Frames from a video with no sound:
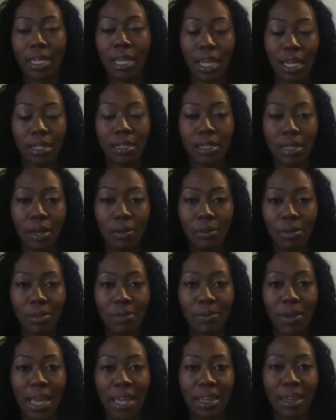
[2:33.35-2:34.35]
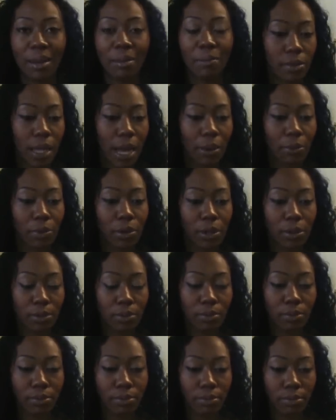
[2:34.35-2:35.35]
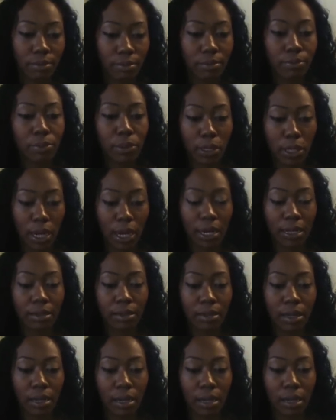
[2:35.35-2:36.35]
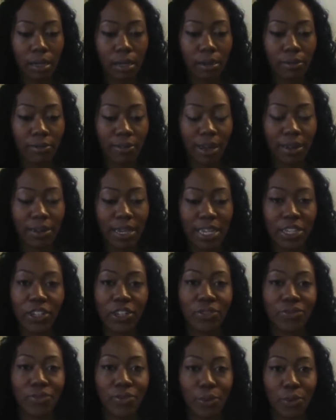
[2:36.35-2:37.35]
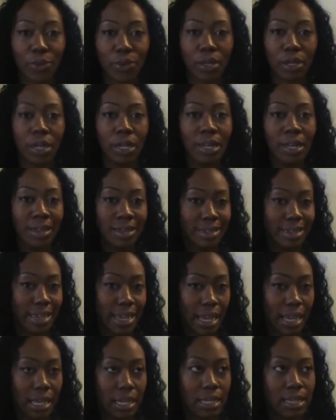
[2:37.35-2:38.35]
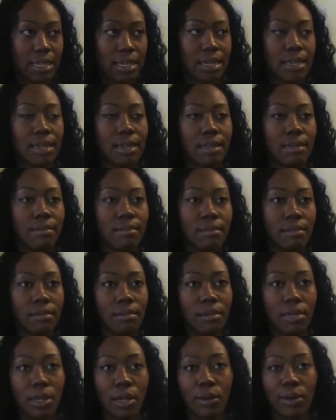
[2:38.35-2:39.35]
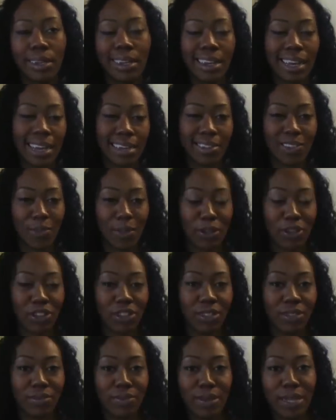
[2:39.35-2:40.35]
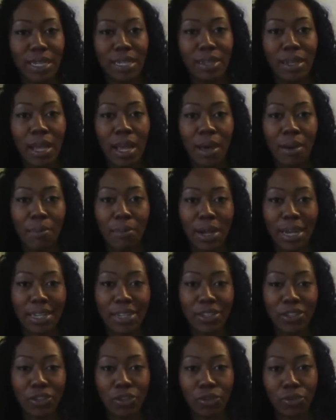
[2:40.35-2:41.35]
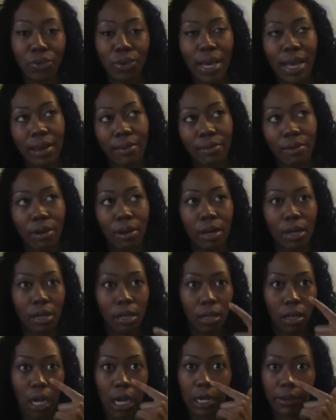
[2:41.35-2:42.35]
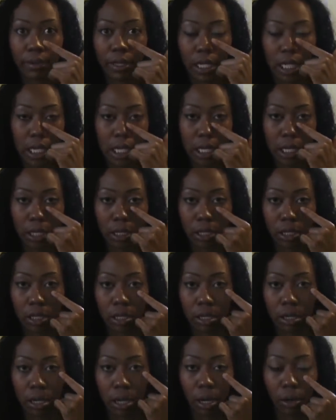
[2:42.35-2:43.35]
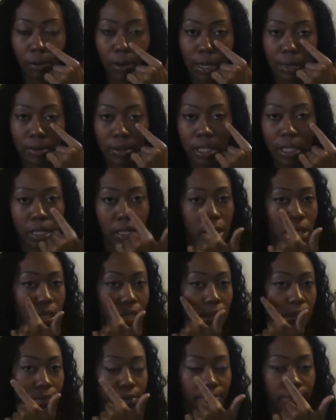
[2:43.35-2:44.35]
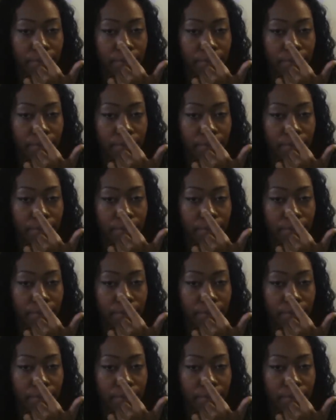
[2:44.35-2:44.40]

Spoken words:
caked up with makeup. I will put on foundation for dates and, you know, any kind of special event, but I do have on a lot of concealer around here